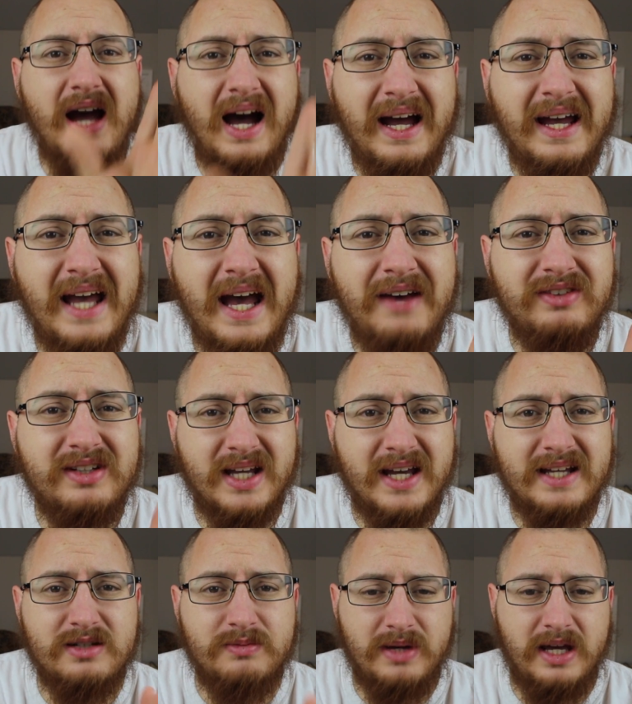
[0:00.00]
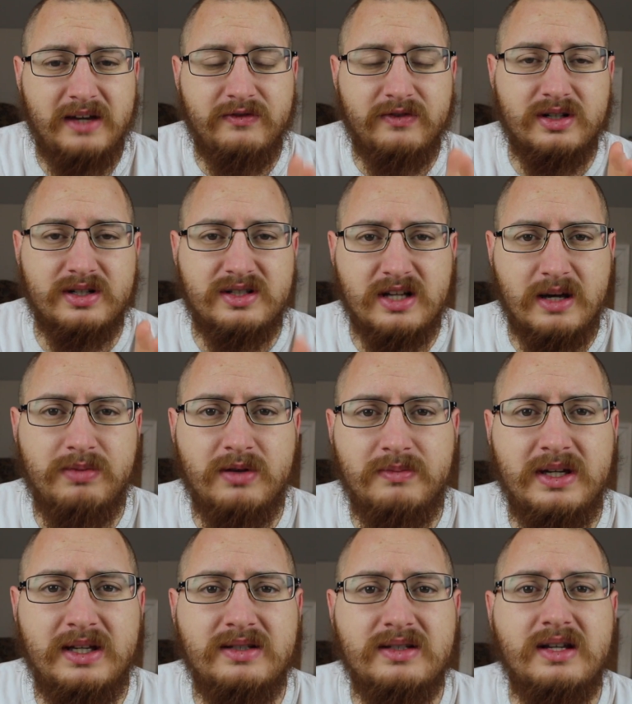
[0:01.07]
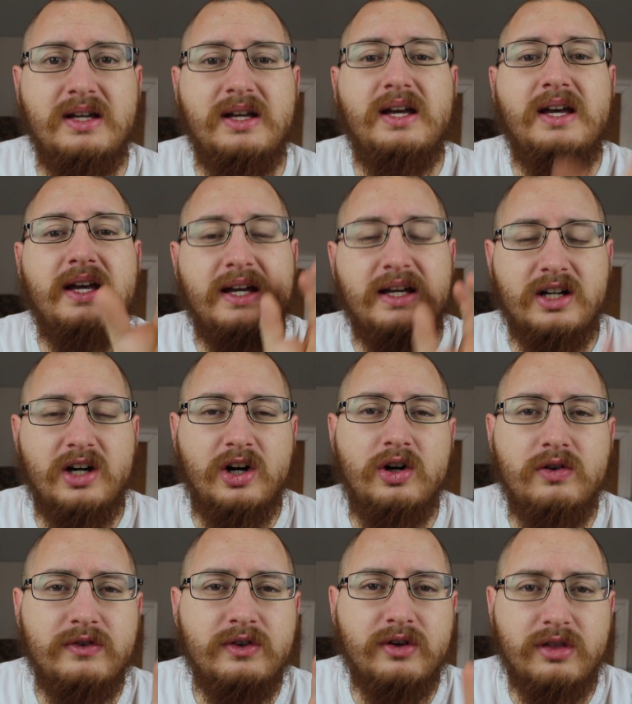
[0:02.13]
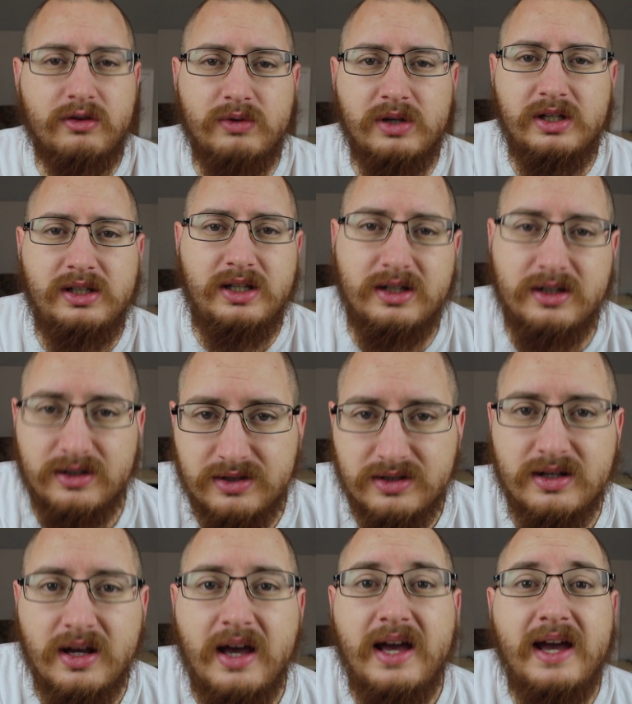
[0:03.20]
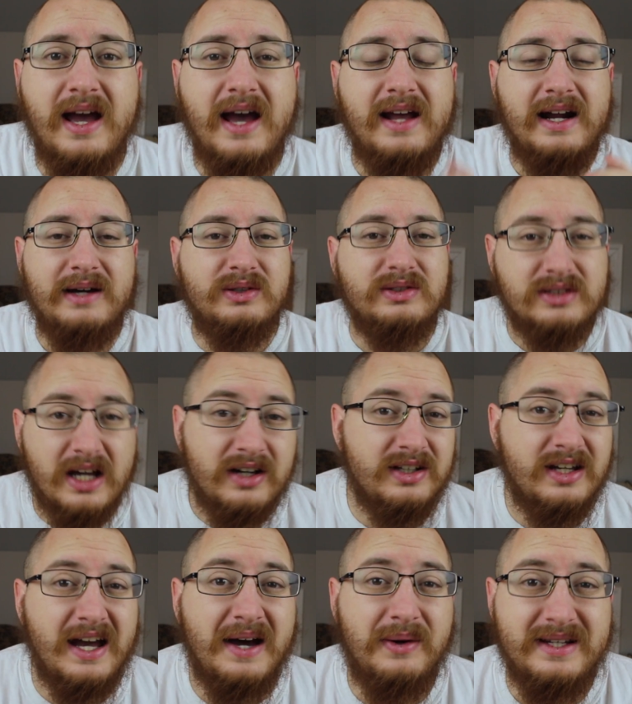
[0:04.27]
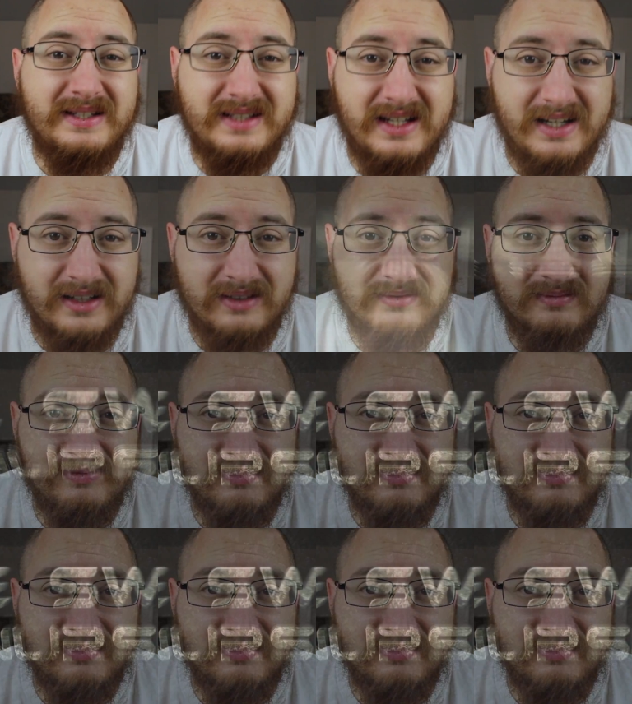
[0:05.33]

I haven't had to pay for a supplement in over three years, and I will tell you how I did it.